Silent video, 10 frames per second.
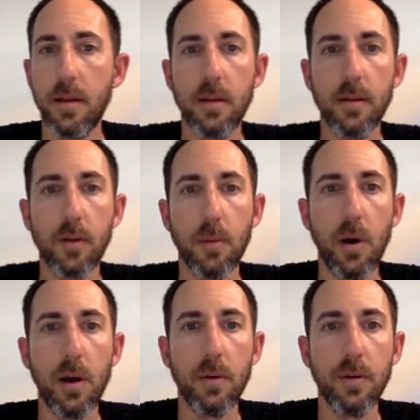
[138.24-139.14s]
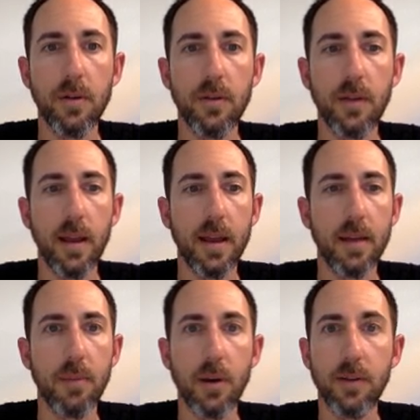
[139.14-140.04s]
So buy orders and
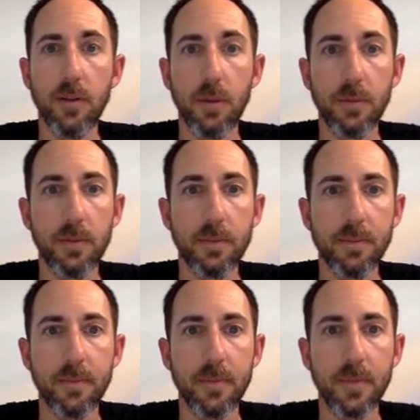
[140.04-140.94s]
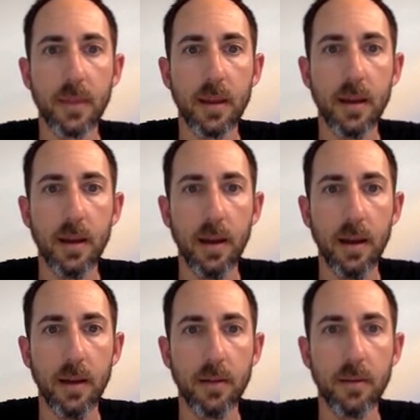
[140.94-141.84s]
buy stops
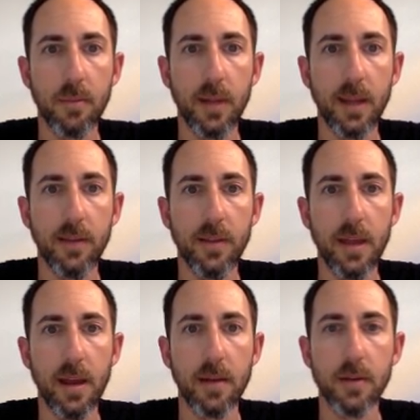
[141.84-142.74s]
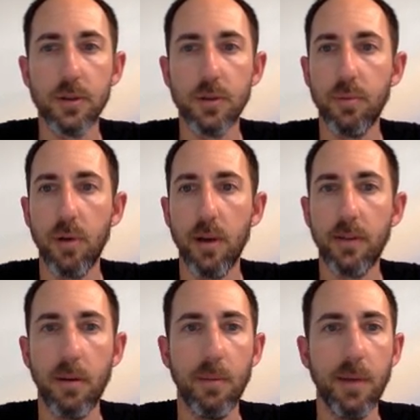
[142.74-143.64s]
placed there should price
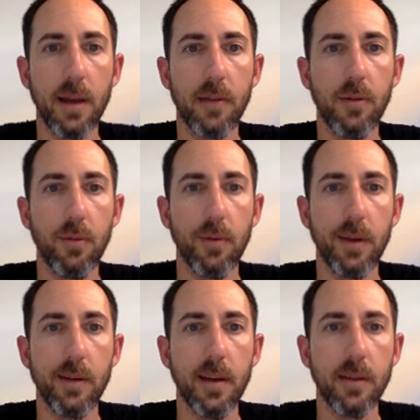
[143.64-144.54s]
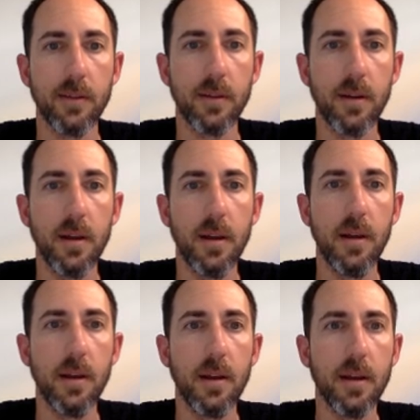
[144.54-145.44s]
come back to retest.
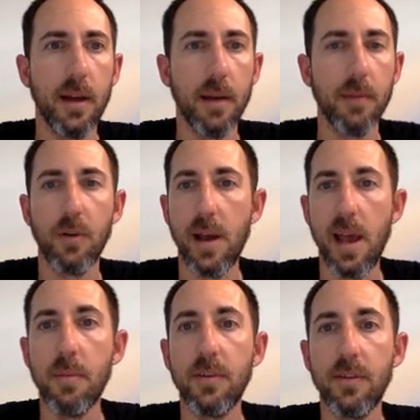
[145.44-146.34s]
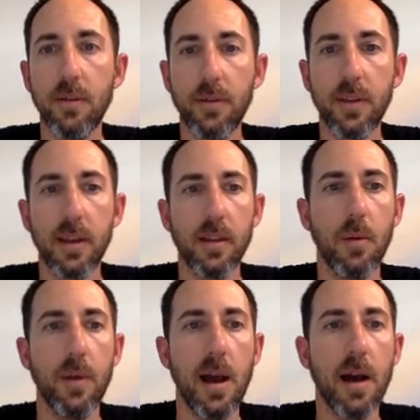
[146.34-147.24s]
So I am still thinking that
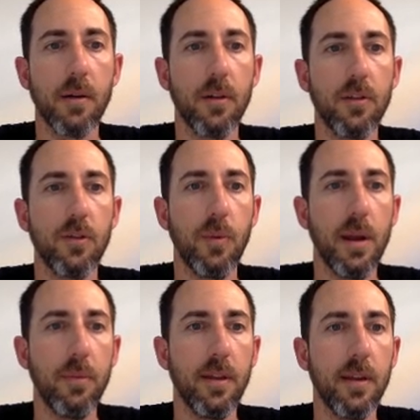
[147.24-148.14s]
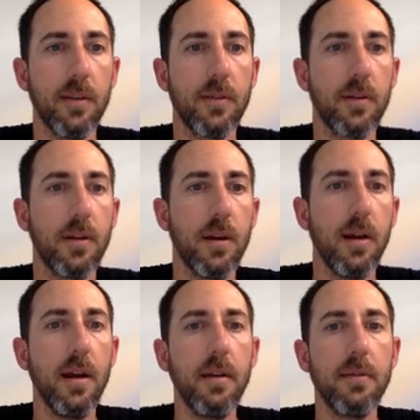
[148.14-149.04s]
we are going to sweep this
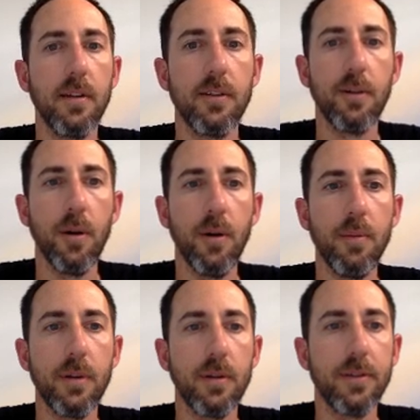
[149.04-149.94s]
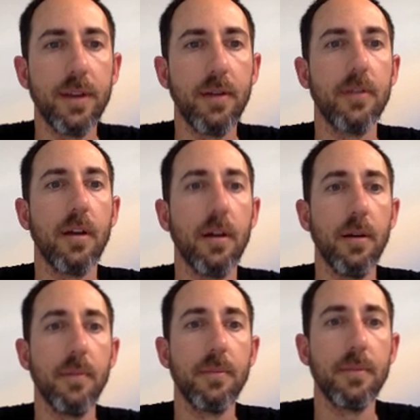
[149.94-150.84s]
low, because there is a
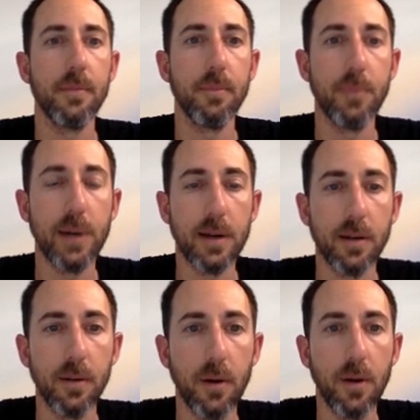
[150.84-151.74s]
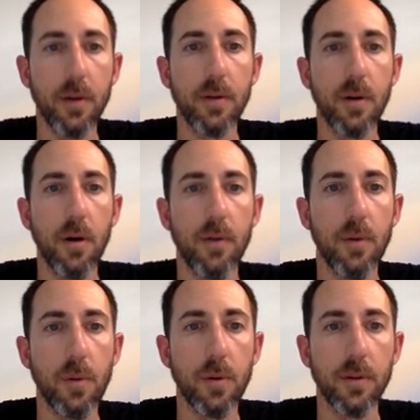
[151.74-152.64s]
bucket load of
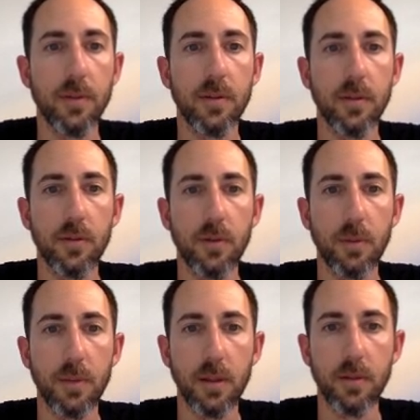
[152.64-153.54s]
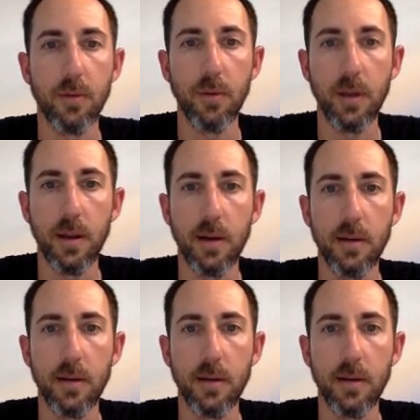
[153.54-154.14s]
orders stopped in through here.